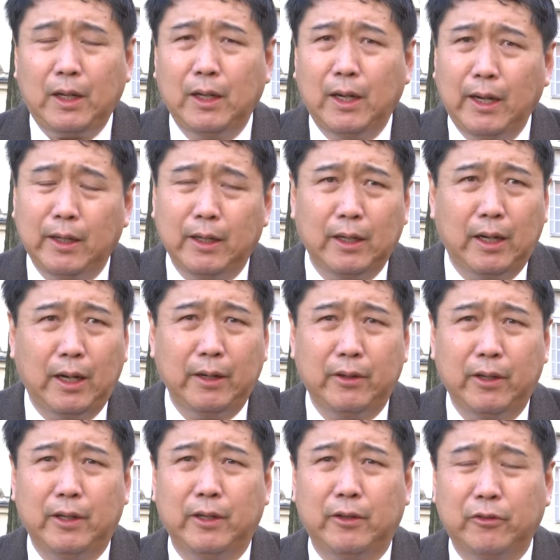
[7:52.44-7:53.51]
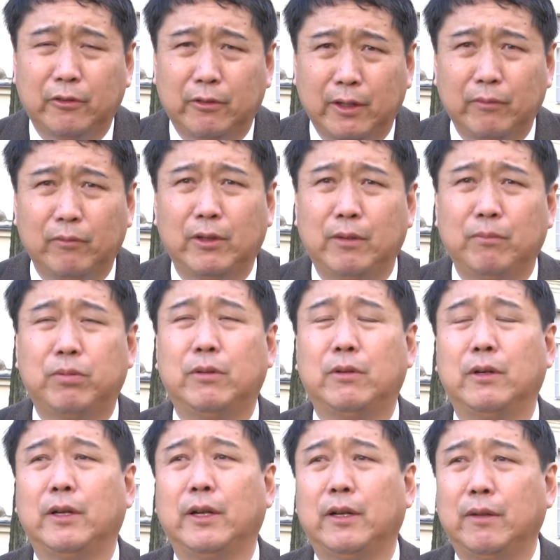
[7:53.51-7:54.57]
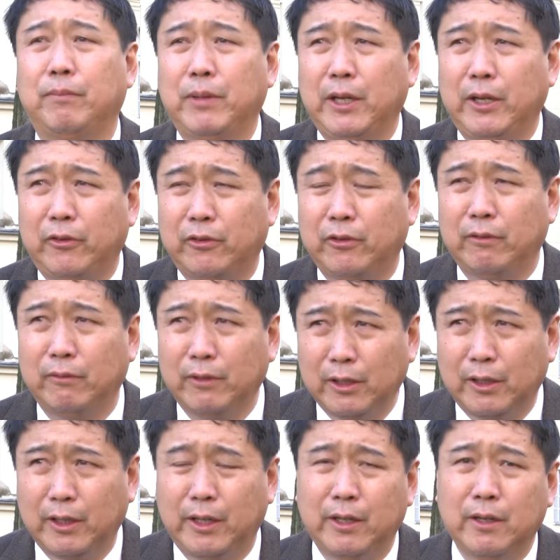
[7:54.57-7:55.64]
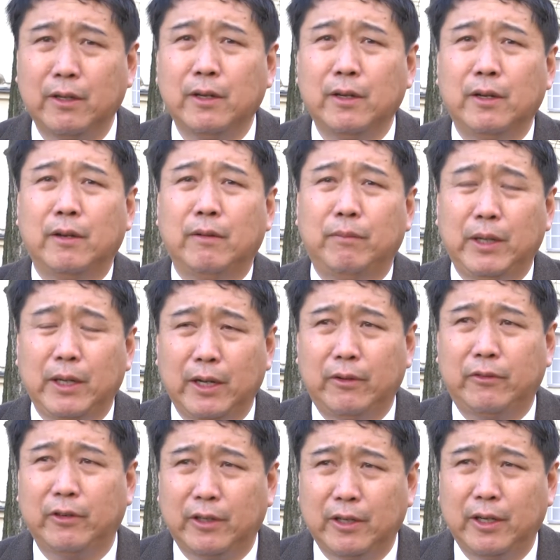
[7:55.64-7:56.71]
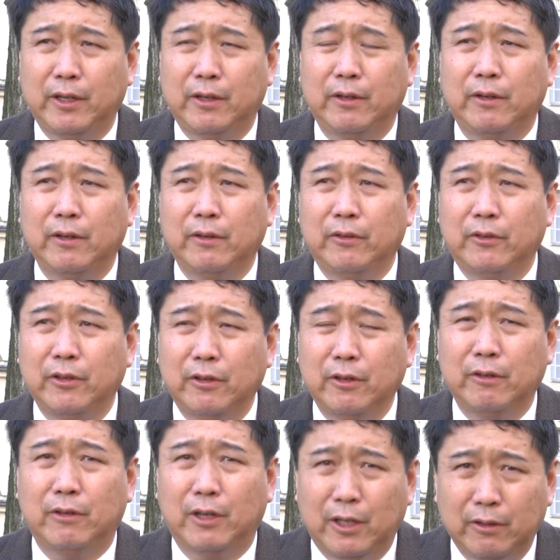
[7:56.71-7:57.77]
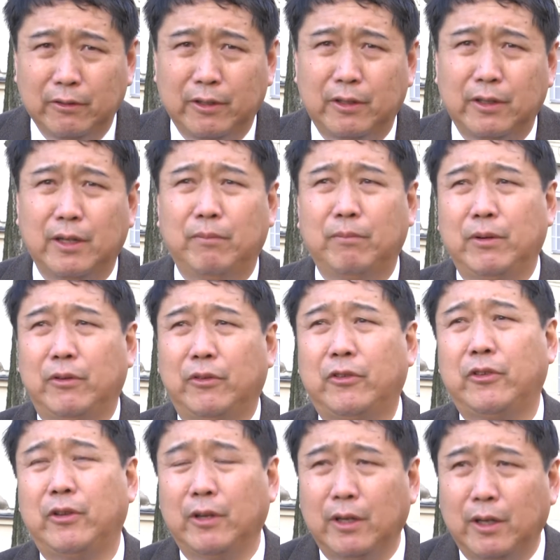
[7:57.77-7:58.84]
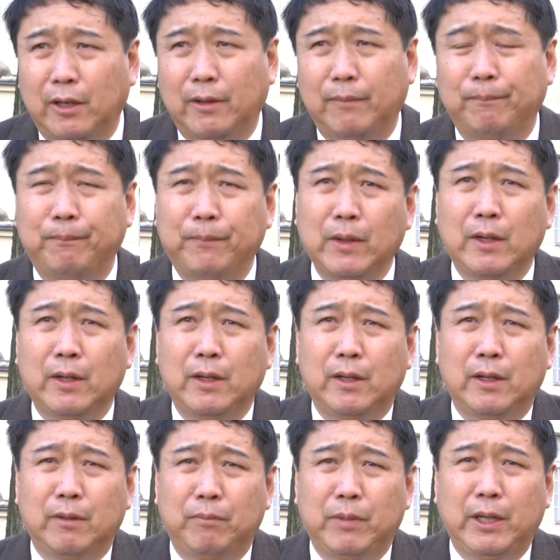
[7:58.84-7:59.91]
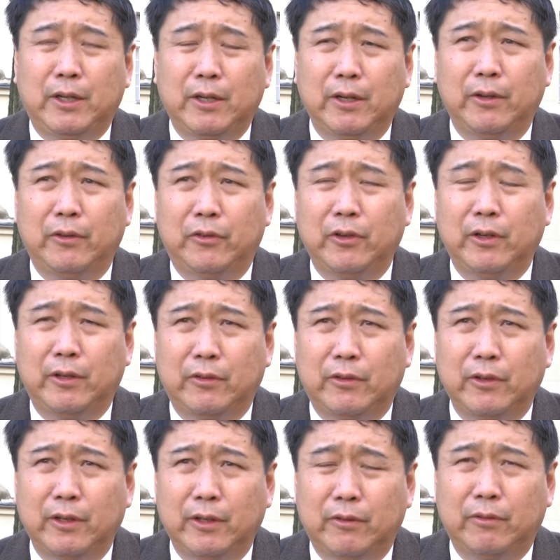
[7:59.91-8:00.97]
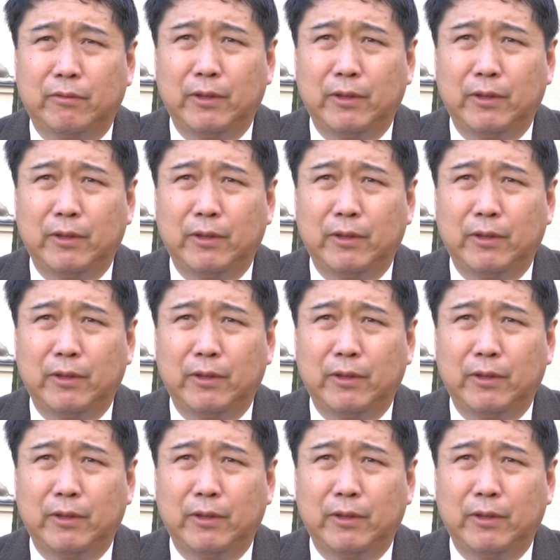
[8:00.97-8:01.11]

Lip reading: I think extremely important that a patient really be educated to know all their numbers, because it's